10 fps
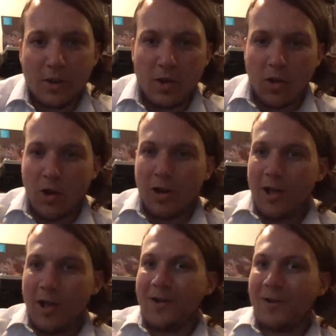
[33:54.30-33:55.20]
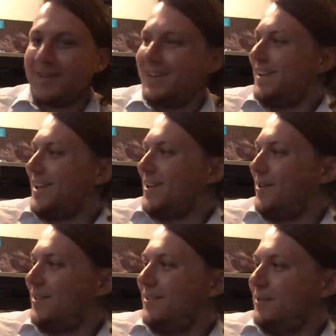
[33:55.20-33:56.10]
Cole? Oh, hey,
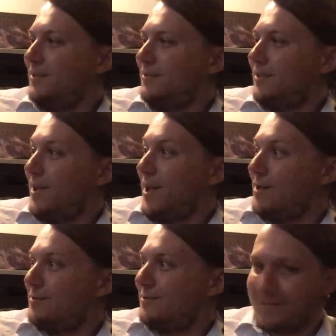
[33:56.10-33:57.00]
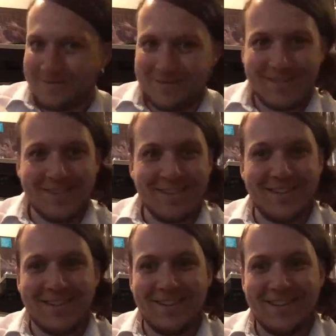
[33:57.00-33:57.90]
Cole. Hey, guys.
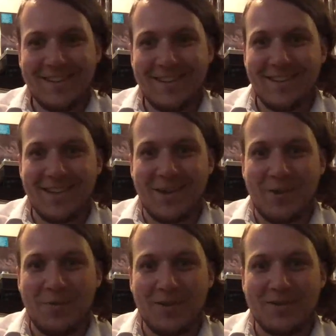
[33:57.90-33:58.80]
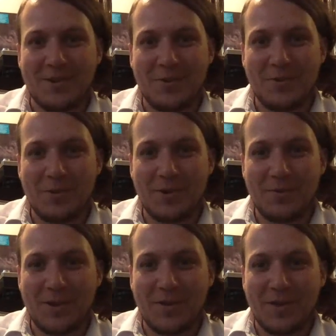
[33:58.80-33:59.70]
Hey, Cole. What do
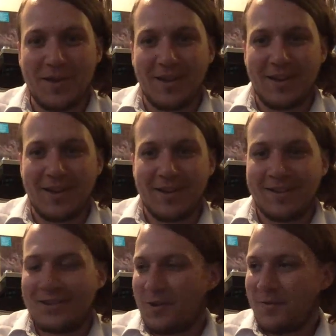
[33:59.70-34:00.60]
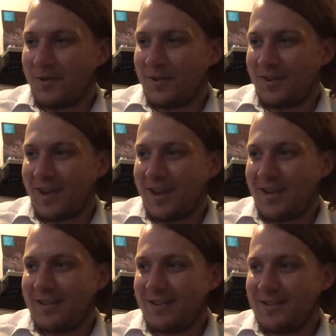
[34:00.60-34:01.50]
you think? Do you have anything to add to
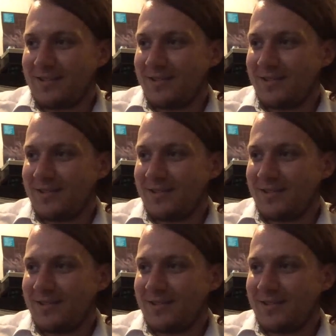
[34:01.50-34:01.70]
this?